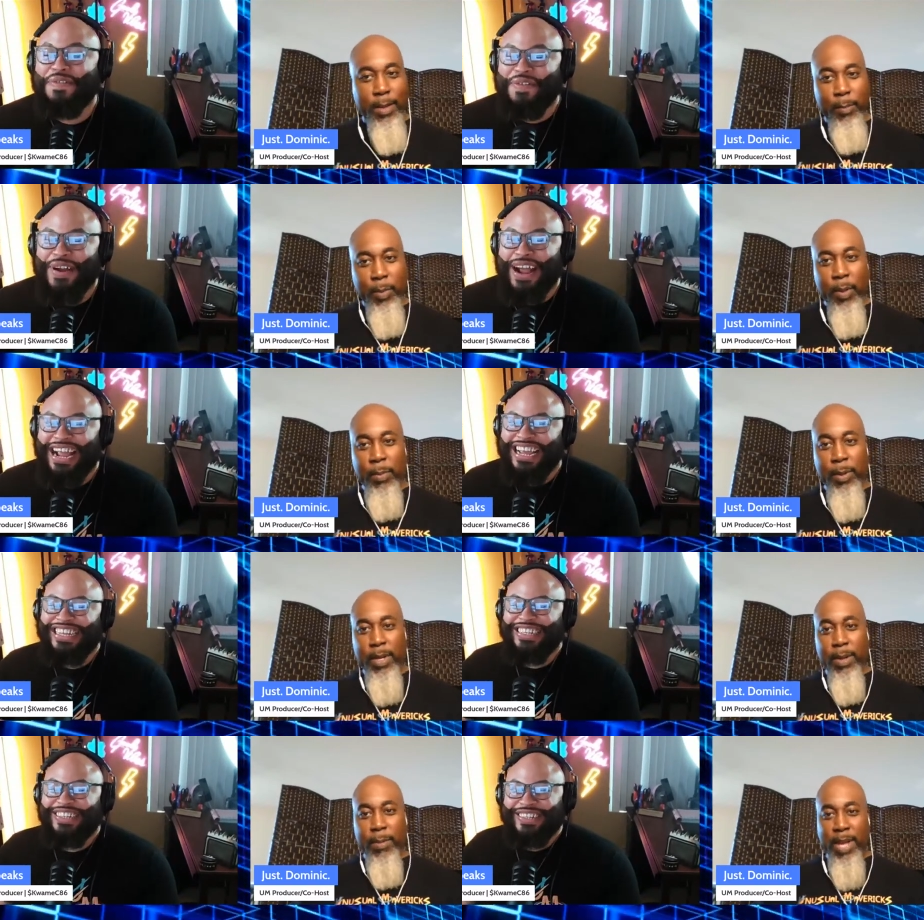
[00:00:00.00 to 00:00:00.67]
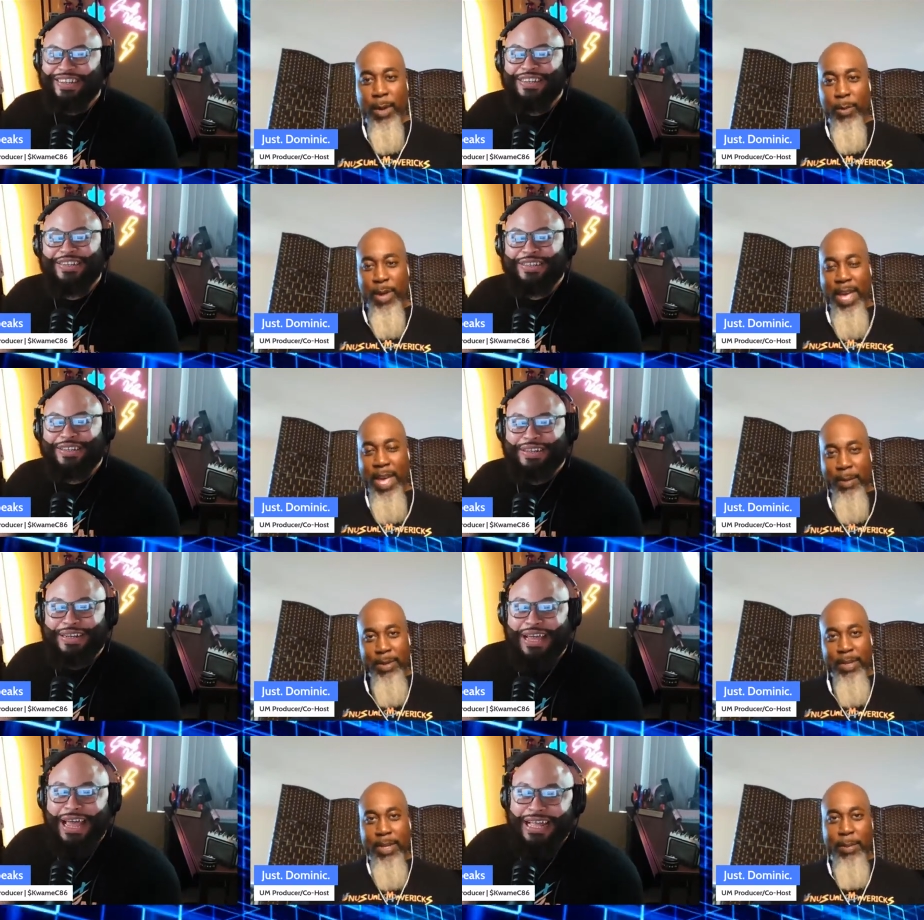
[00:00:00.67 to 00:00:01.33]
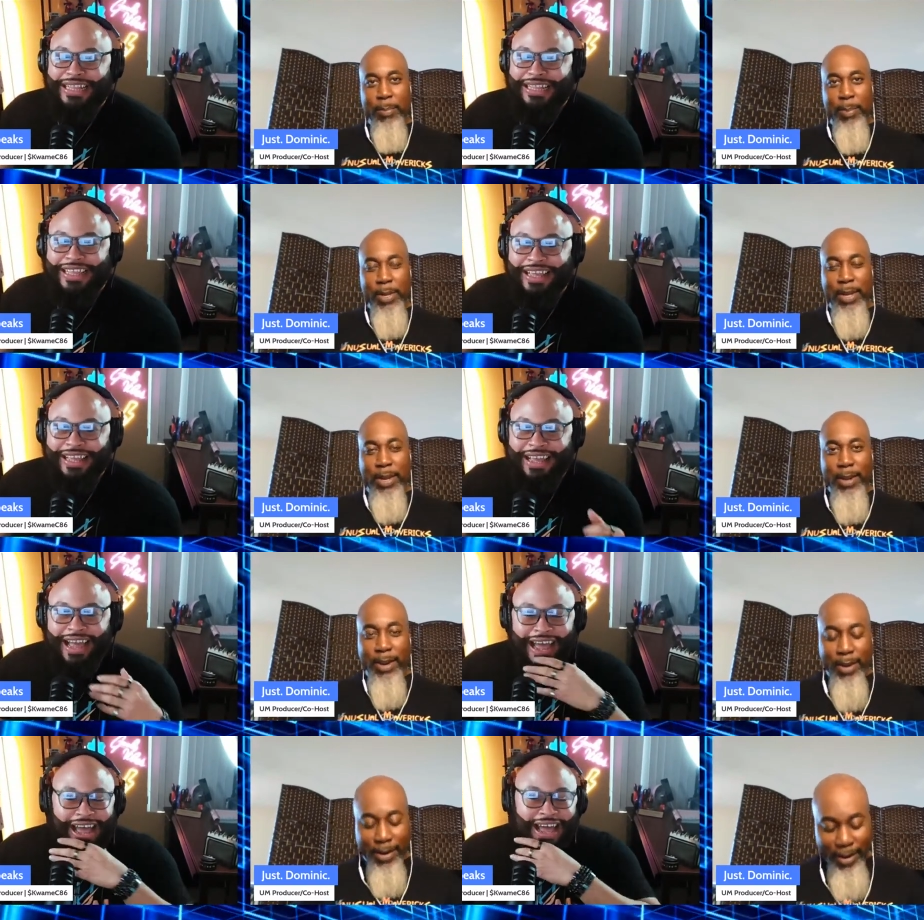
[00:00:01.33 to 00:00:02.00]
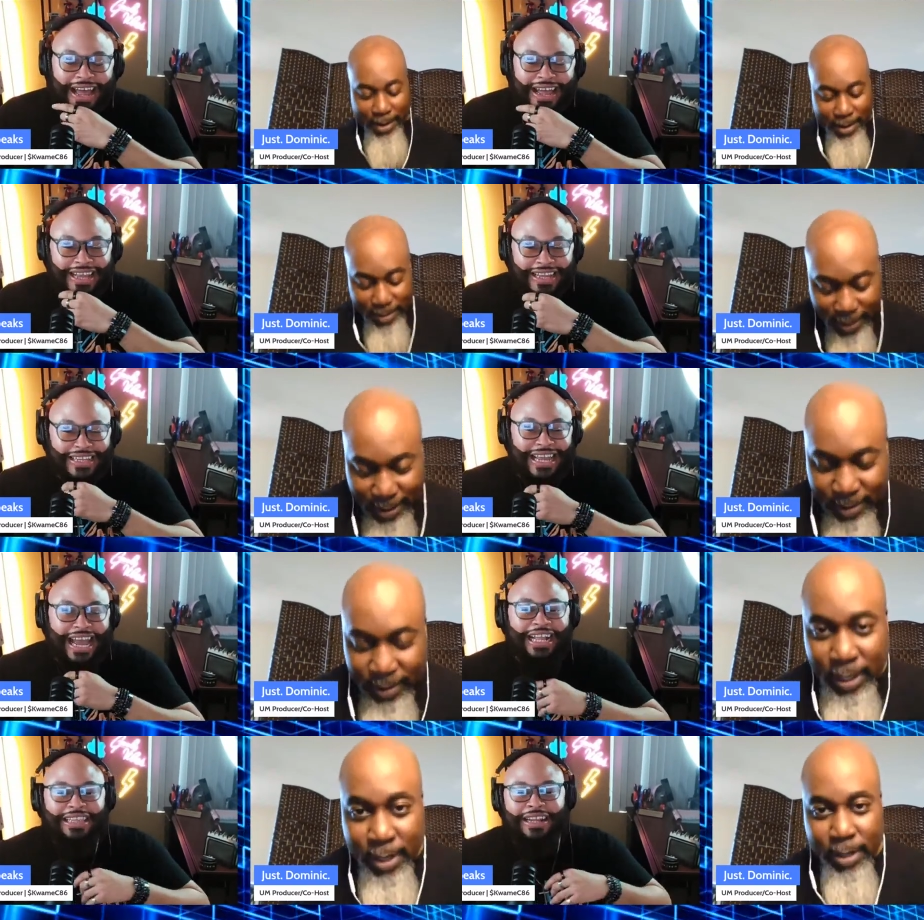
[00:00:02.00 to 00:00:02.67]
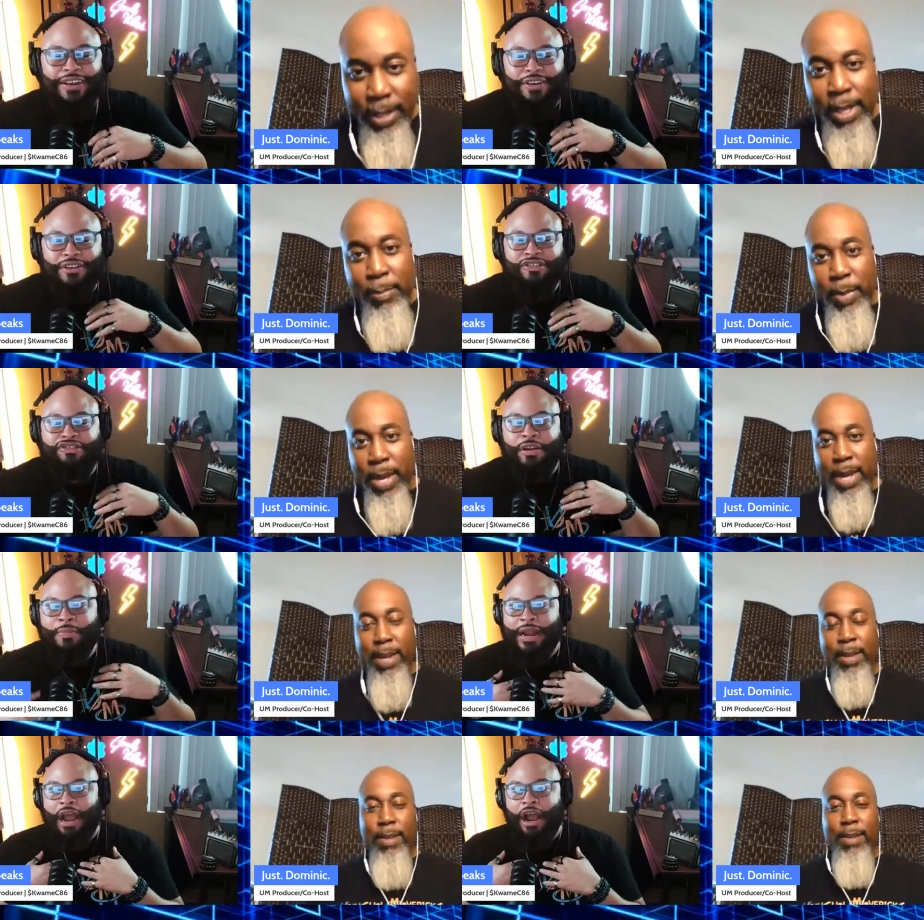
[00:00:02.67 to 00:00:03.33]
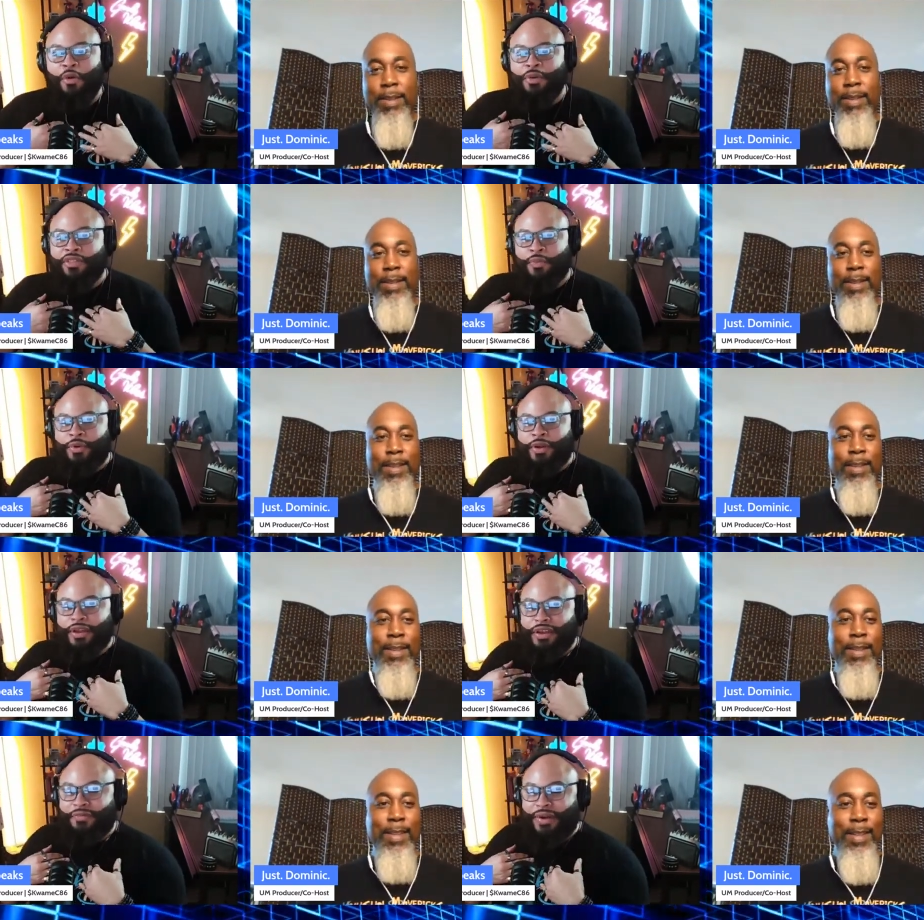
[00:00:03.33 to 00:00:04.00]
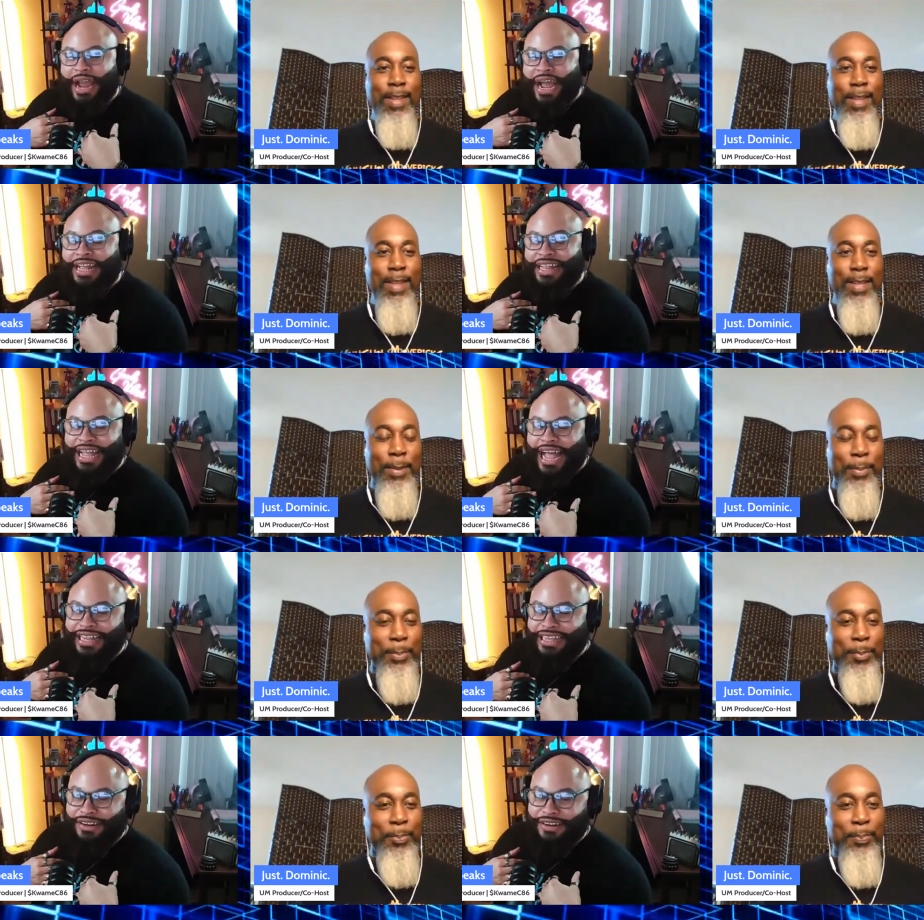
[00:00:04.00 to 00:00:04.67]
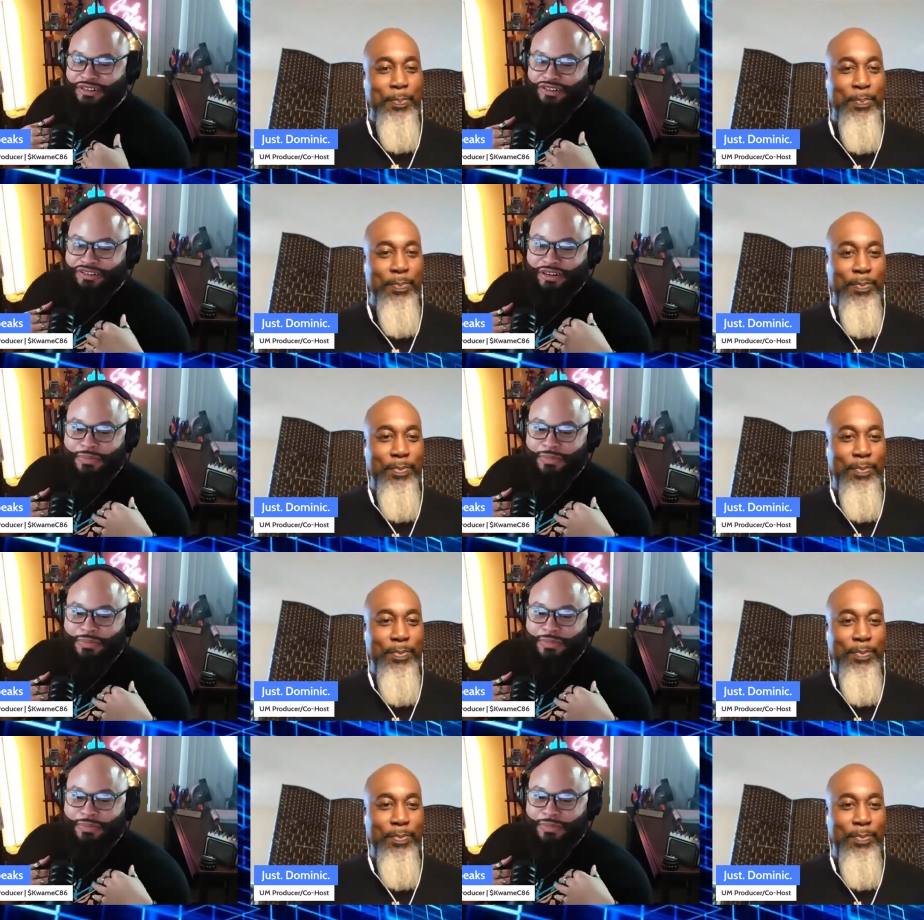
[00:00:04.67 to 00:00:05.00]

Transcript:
Speaker 1: right. you are like, what happened to your beard? Yeah, I did a little. It'll come back. Right, I, I, did a little trim